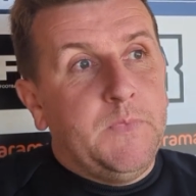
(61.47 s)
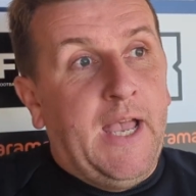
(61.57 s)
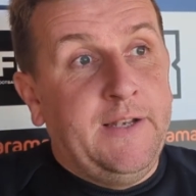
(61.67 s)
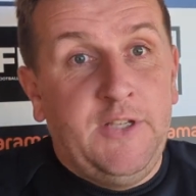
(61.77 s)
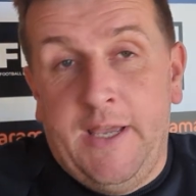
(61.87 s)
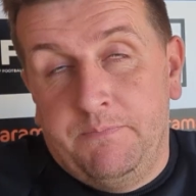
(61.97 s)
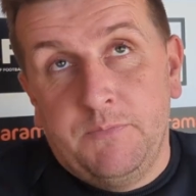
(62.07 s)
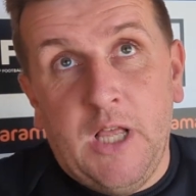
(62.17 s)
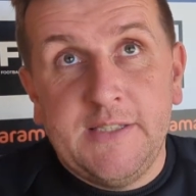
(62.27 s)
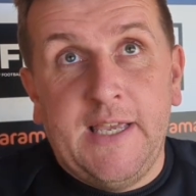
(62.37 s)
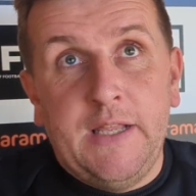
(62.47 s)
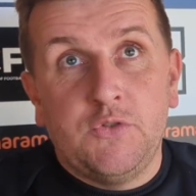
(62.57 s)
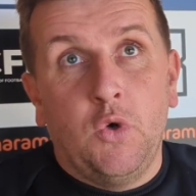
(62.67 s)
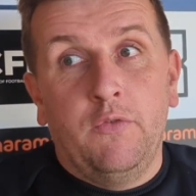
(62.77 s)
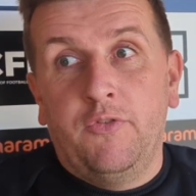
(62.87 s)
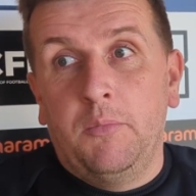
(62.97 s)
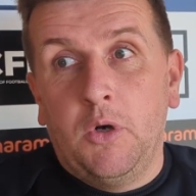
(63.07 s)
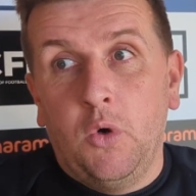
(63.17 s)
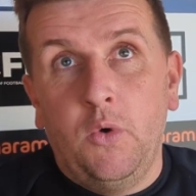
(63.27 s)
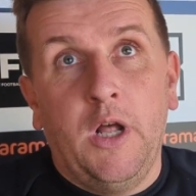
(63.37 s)
And yeah, like I say, they've scored from a
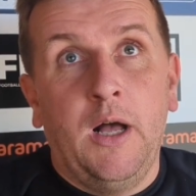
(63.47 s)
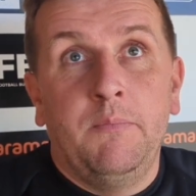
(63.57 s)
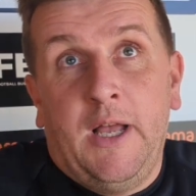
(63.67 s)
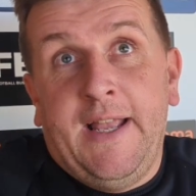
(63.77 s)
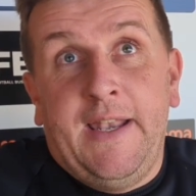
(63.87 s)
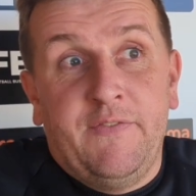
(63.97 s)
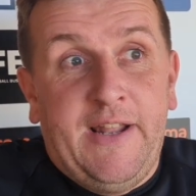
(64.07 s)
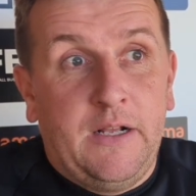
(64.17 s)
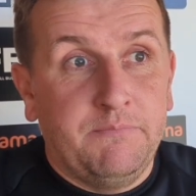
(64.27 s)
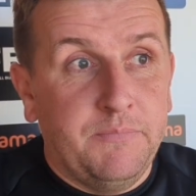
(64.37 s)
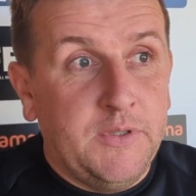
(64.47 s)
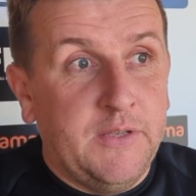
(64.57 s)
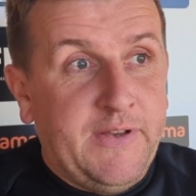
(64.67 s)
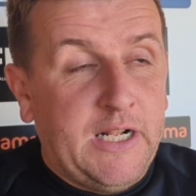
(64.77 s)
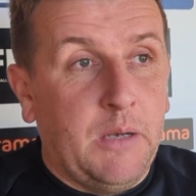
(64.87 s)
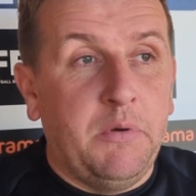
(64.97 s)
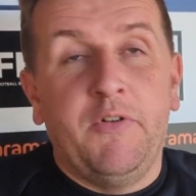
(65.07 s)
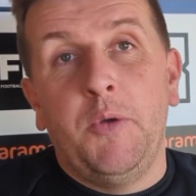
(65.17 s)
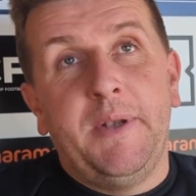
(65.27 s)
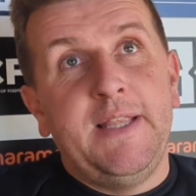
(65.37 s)
corner. Again, they've had a couple of
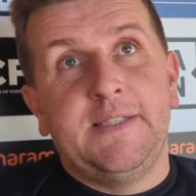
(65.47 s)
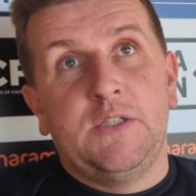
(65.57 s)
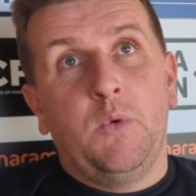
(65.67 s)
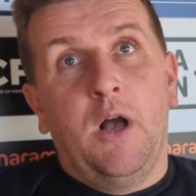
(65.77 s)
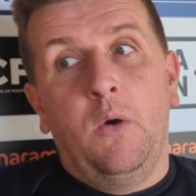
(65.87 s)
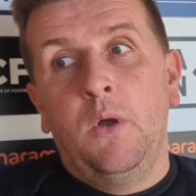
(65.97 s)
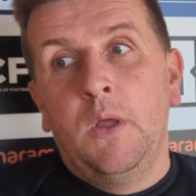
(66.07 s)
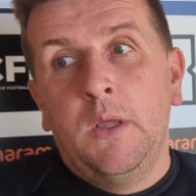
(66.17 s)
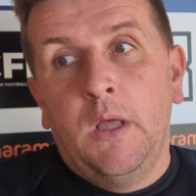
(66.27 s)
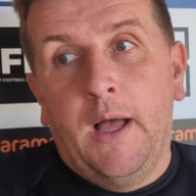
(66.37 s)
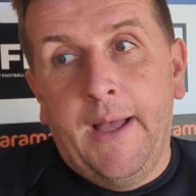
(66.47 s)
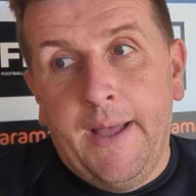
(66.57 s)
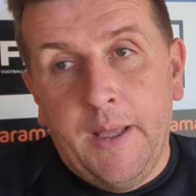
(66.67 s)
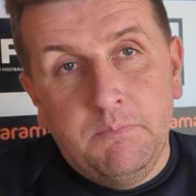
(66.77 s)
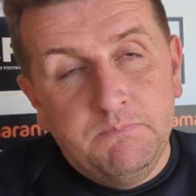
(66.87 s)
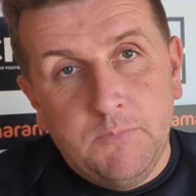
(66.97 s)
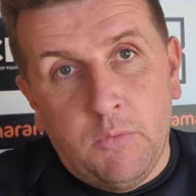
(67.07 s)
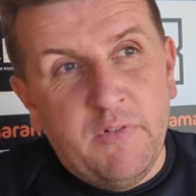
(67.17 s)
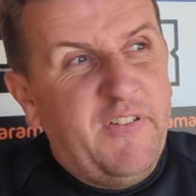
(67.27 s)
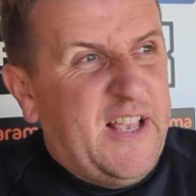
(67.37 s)
openings as well.
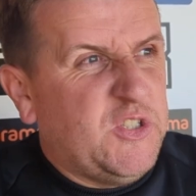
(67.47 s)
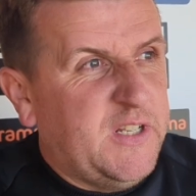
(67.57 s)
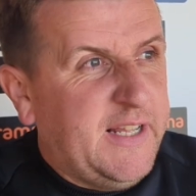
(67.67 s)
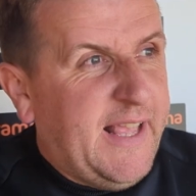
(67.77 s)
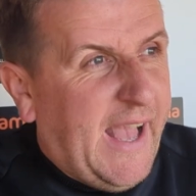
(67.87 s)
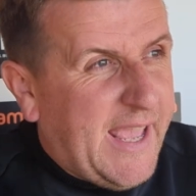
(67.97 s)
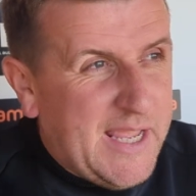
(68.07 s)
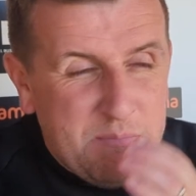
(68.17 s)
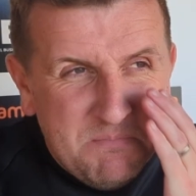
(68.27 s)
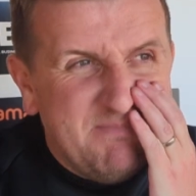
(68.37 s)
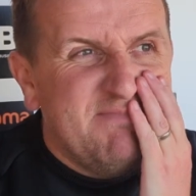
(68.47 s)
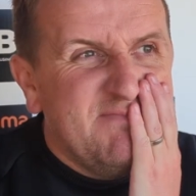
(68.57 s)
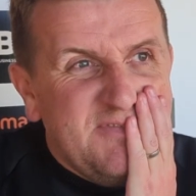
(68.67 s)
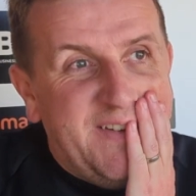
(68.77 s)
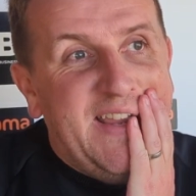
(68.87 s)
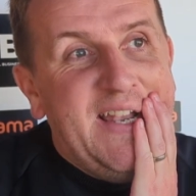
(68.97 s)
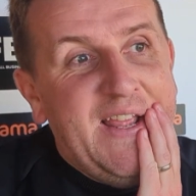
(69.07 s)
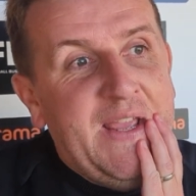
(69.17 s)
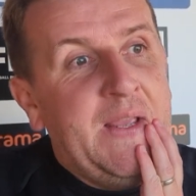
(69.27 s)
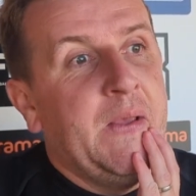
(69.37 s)
Reflection of the game,
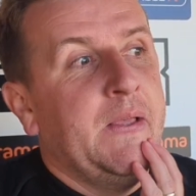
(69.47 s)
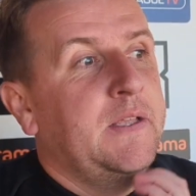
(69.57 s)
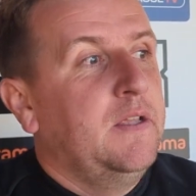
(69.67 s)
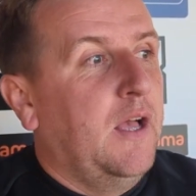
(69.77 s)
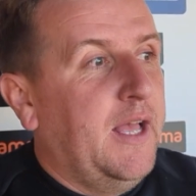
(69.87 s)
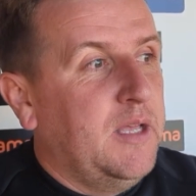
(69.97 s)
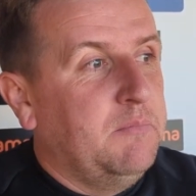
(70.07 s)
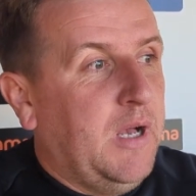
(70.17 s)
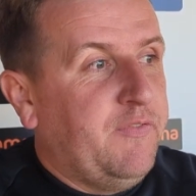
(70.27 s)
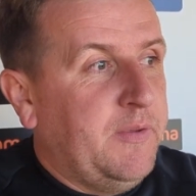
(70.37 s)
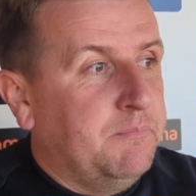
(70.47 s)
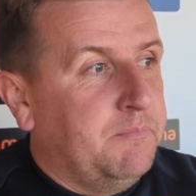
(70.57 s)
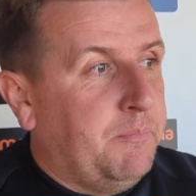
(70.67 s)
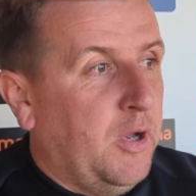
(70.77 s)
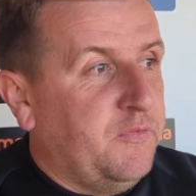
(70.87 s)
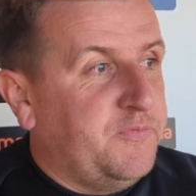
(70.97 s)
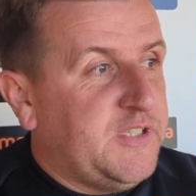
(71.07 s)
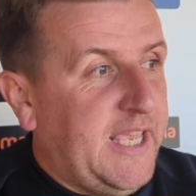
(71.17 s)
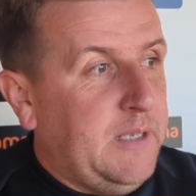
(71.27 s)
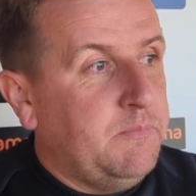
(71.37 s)
really. I think both
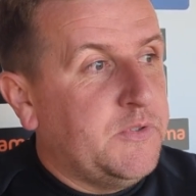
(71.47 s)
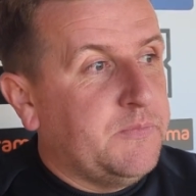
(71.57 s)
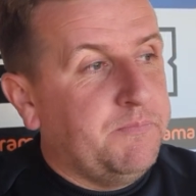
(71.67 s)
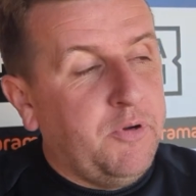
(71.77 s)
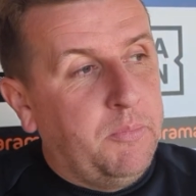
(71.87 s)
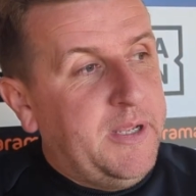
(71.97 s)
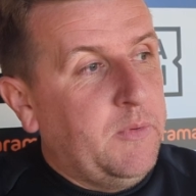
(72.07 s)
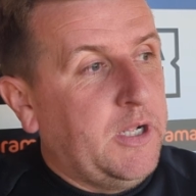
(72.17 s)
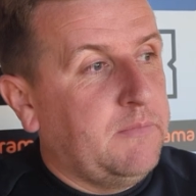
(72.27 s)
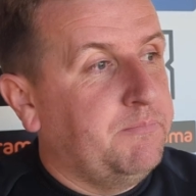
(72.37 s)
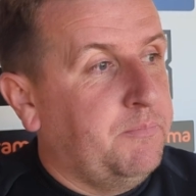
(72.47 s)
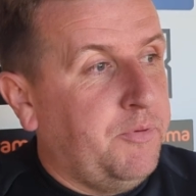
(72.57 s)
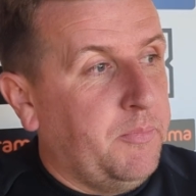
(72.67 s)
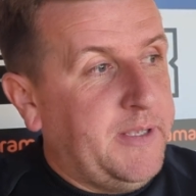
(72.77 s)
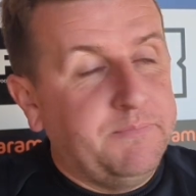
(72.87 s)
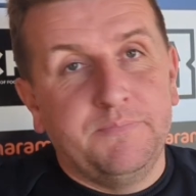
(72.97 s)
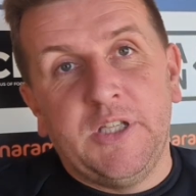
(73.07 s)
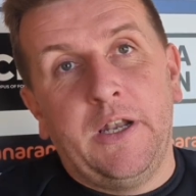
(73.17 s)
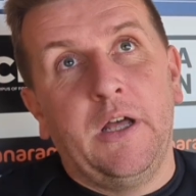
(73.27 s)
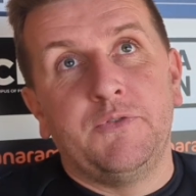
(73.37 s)
teams probably would have
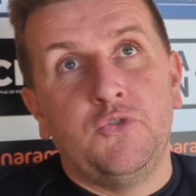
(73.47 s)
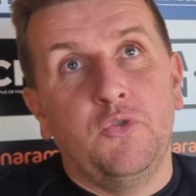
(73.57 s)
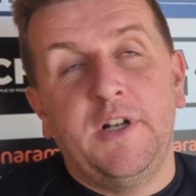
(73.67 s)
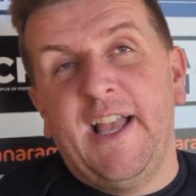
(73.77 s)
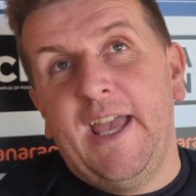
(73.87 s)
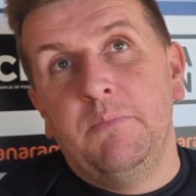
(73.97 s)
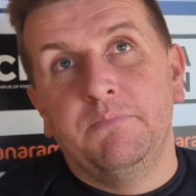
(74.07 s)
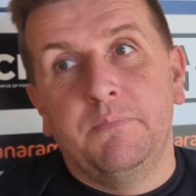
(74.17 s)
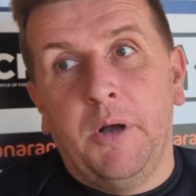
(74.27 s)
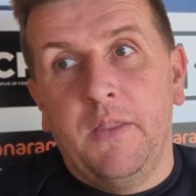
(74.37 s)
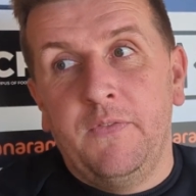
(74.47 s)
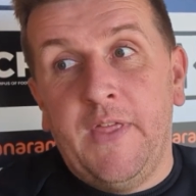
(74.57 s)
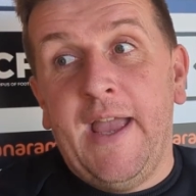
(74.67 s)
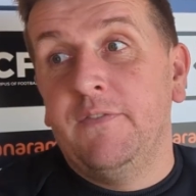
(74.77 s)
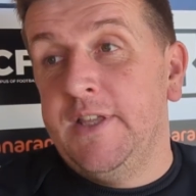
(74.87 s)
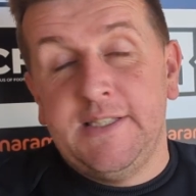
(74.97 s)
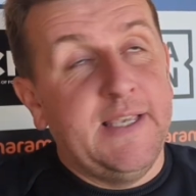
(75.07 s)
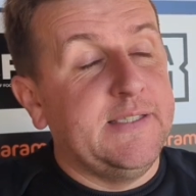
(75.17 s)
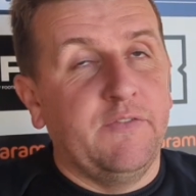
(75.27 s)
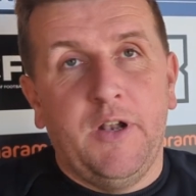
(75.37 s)
done enough to draw the game, but they have nicked
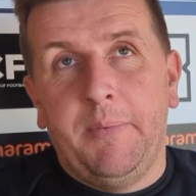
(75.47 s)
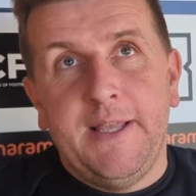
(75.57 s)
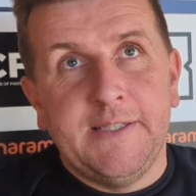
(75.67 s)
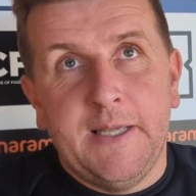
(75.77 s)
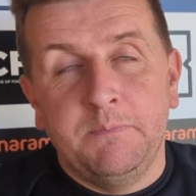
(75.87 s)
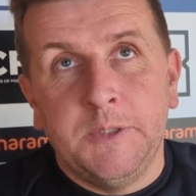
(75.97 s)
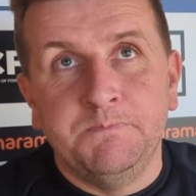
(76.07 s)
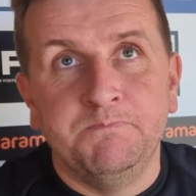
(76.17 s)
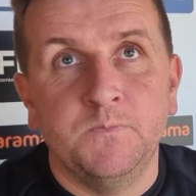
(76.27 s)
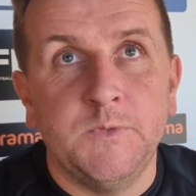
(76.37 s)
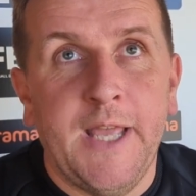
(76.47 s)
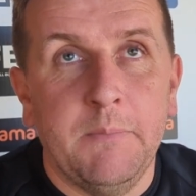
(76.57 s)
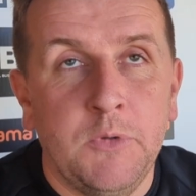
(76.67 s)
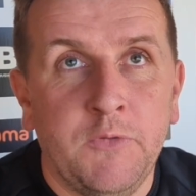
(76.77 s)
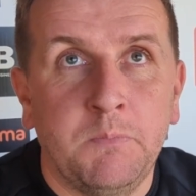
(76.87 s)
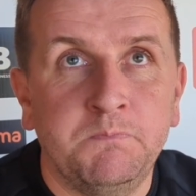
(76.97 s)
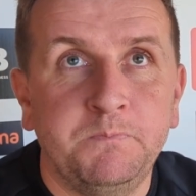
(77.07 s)
it, so fair play to them. Yeah, we won.